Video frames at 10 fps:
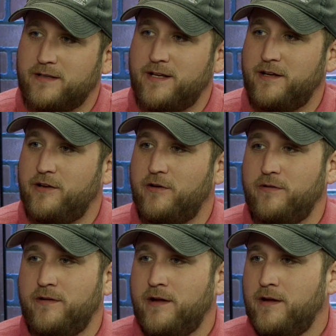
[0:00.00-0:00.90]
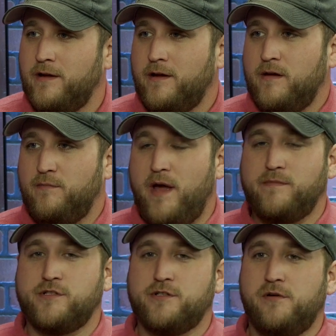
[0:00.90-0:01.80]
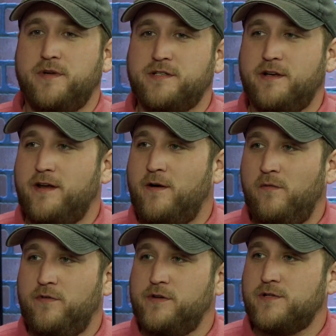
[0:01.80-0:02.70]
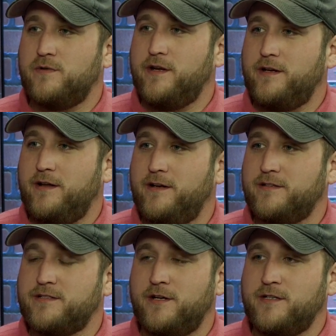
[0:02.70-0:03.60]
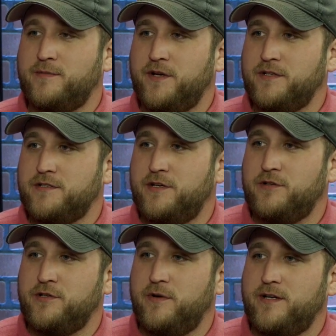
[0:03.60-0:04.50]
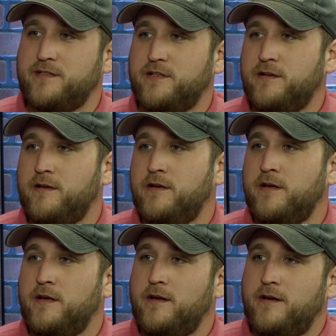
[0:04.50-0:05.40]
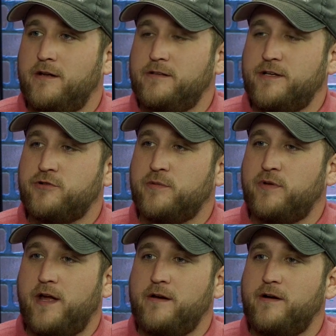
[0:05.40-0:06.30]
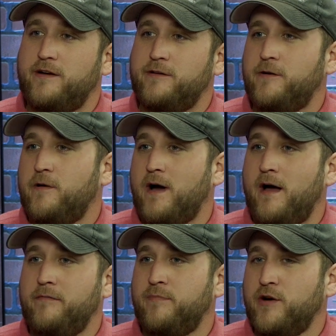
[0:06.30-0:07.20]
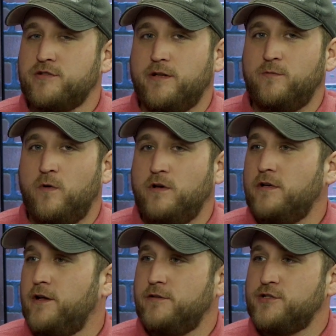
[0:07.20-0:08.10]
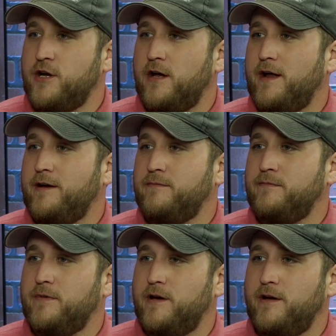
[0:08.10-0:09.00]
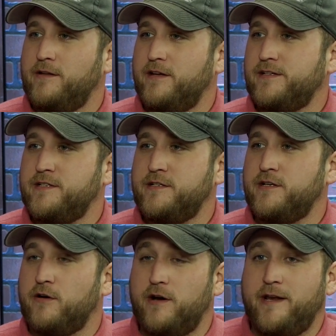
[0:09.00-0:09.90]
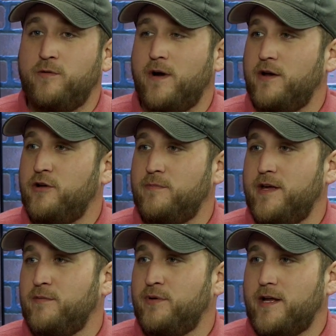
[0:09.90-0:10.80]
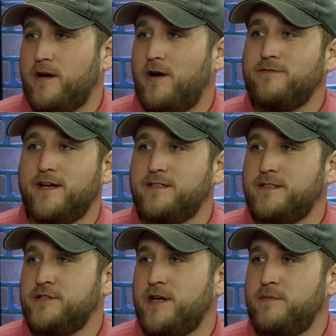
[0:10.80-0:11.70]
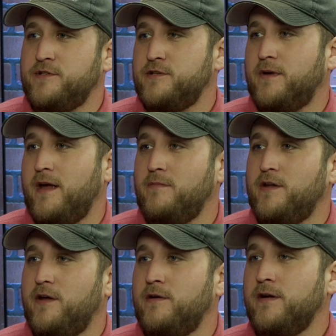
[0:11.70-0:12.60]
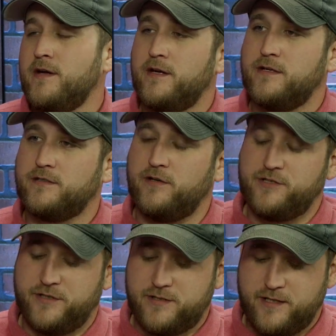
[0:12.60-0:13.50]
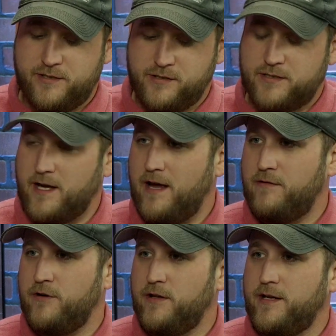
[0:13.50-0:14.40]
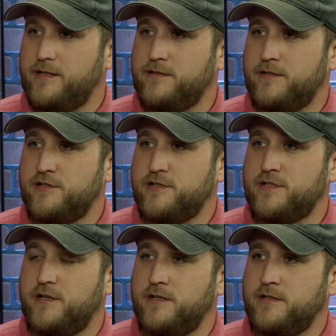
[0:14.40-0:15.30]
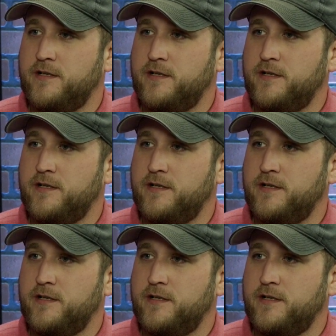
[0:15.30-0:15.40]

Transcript: think, Bama's just going to be sitting at home for this one, and it sucks because, Tua is a electric player, and, I personally wanted another shot at him in the SEC or anywhere you can meet him, playoff, SEC championship game, So it's just sad, really. It just sucks.